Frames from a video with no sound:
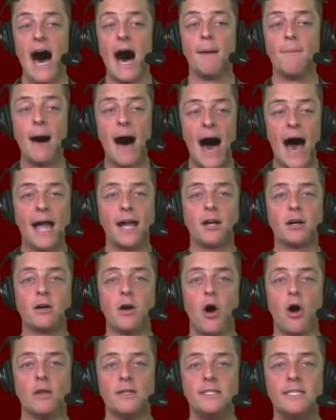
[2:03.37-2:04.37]
I'm
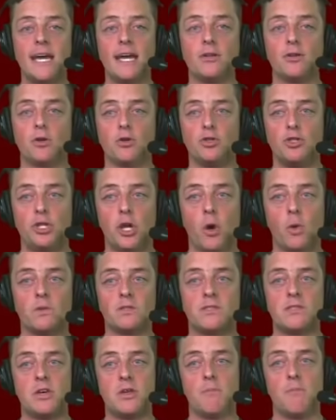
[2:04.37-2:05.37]
higher on Daniel
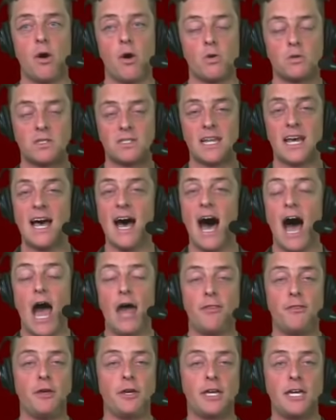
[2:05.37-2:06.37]
Jones than most.
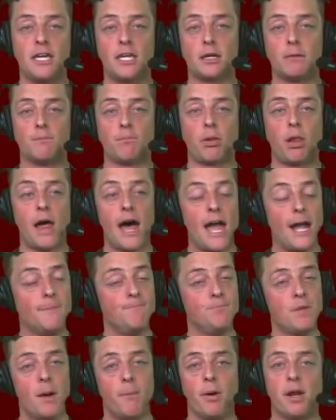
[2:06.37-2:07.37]
I think he can play,
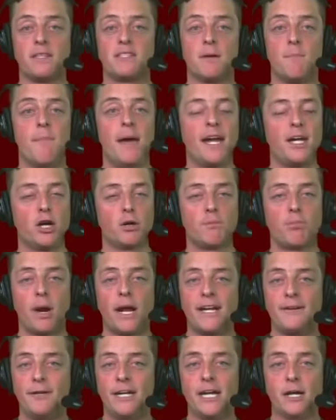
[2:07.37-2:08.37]
but it's a make or
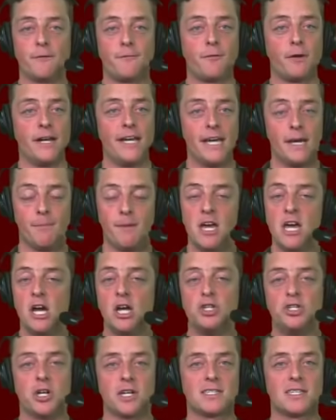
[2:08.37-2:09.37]
break year for him,
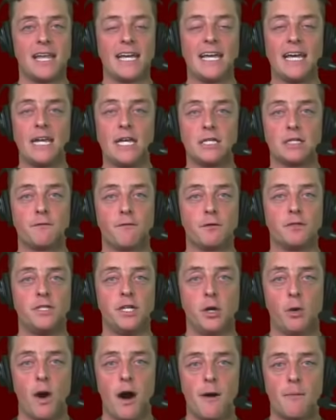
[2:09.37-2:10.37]
just like it is for
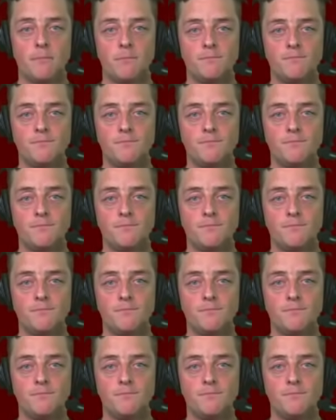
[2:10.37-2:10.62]
Tua.